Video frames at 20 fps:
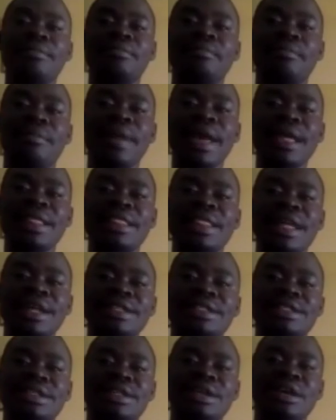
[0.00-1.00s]
men
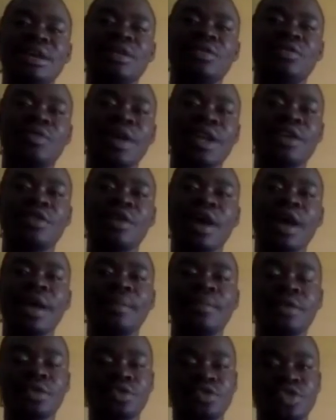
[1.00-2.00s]
that when you are
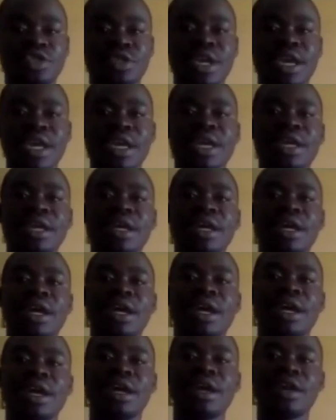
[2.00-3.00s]
able to shake
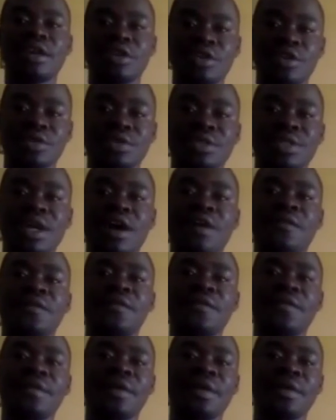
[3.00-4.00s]

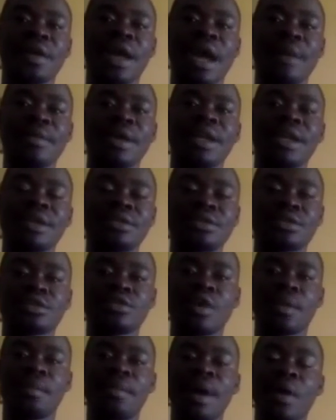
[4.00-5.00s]
yourself, I mean, it
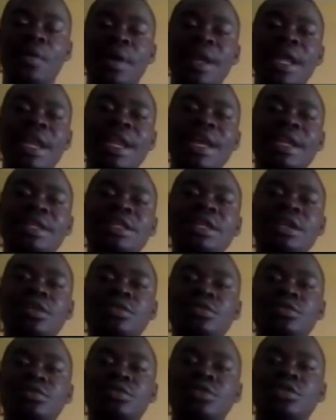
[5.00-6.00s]
stops. But when a lady
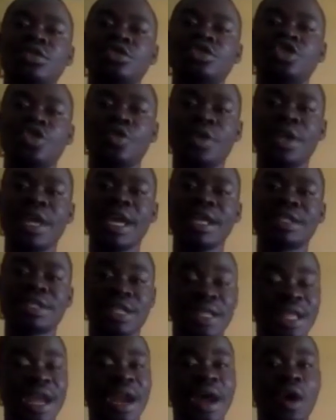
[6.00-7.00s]

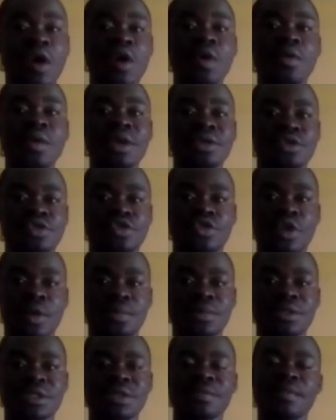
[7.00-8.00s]
urinates, there are always
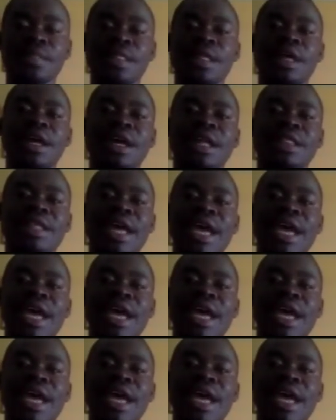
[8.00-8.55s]
drops. The